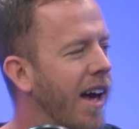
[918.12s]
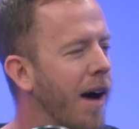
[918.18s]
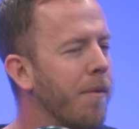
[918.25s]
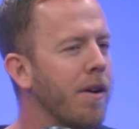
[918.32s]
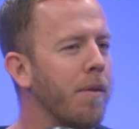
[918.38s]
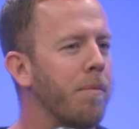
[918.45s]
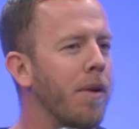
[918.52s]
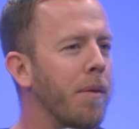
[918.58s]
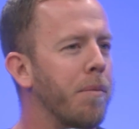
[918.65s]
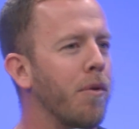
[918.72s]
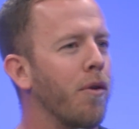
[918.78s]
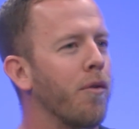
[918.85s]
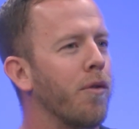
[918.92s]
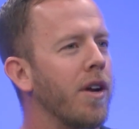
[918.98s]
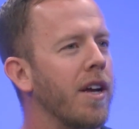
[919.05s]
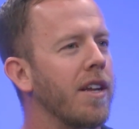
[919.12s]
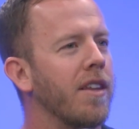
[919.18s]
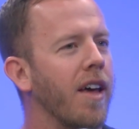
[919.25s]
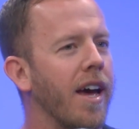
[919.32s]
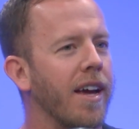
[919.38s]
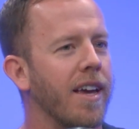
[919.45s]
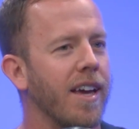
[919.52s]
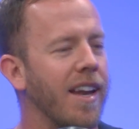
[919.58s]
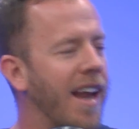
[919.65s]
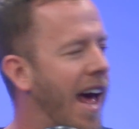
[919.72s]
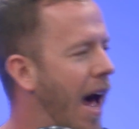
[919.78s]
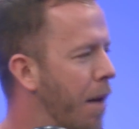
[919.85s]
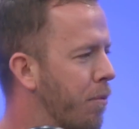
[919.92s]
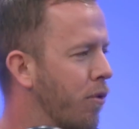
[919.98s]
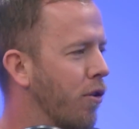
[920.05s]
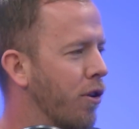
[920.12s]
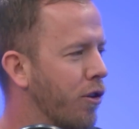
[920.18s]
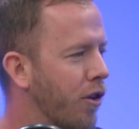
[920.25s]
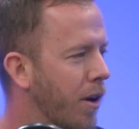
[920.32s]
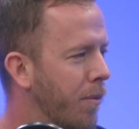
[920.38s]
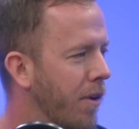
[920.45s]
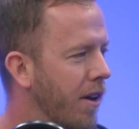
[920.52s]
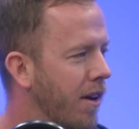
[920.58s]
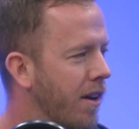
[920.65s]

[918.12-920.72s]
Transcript: how many people read like an Apple agreement?